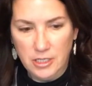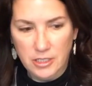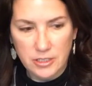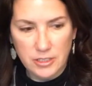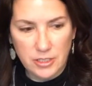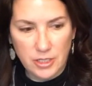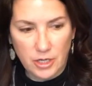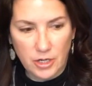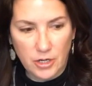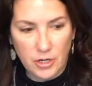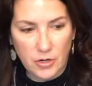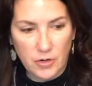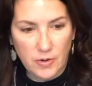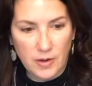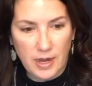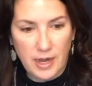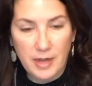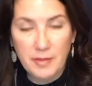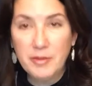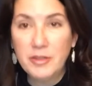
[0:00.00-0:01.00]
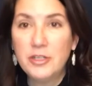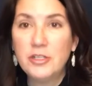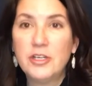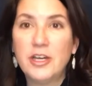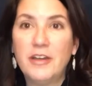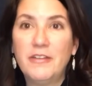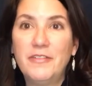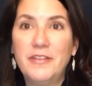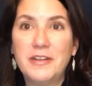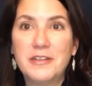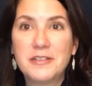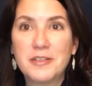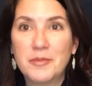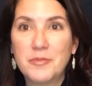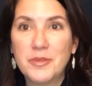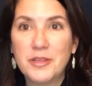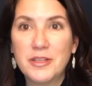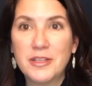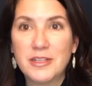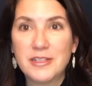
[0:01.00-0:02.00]
So I'm going to try to find
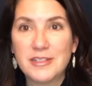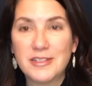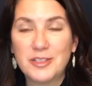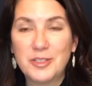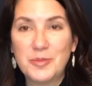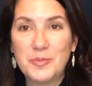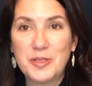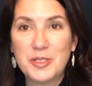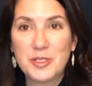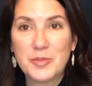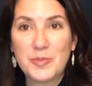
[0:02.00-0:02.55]
something that's a little bit